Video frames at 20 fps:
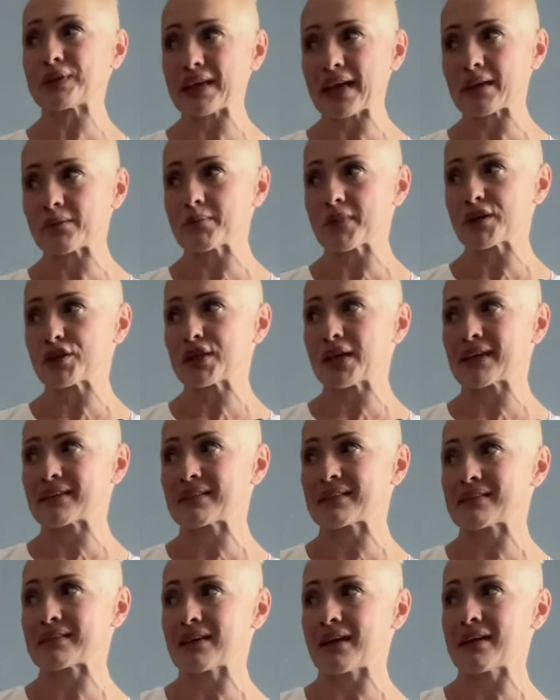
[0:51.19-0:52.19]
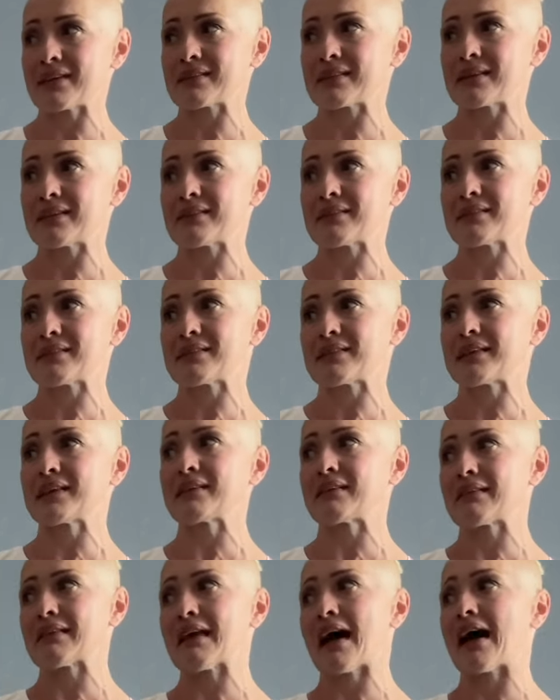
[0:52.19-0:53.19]
that much exercise and
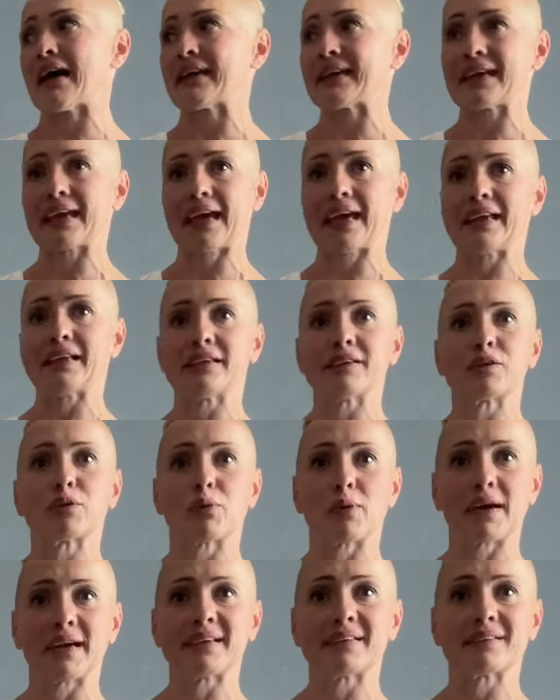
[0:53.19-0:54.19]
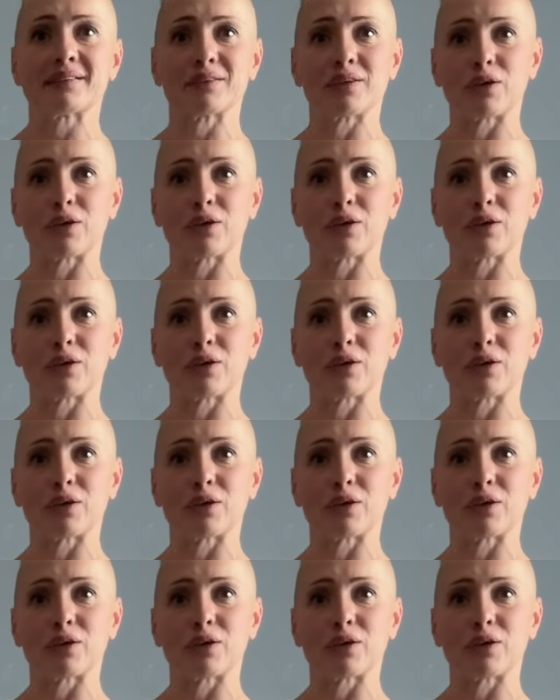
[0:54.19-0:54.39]
still I gain quite